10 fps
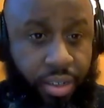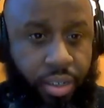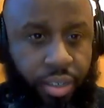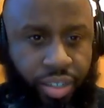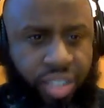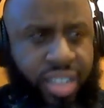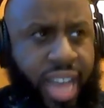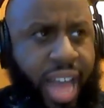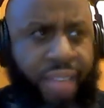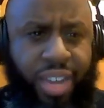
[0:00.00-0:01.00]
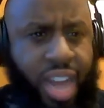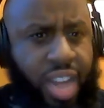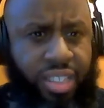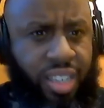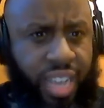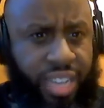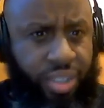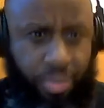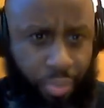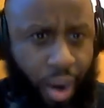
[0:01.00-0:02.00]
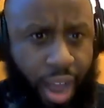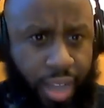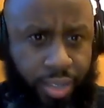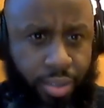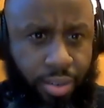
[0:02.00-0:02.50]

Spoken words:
just to have a consolation prize.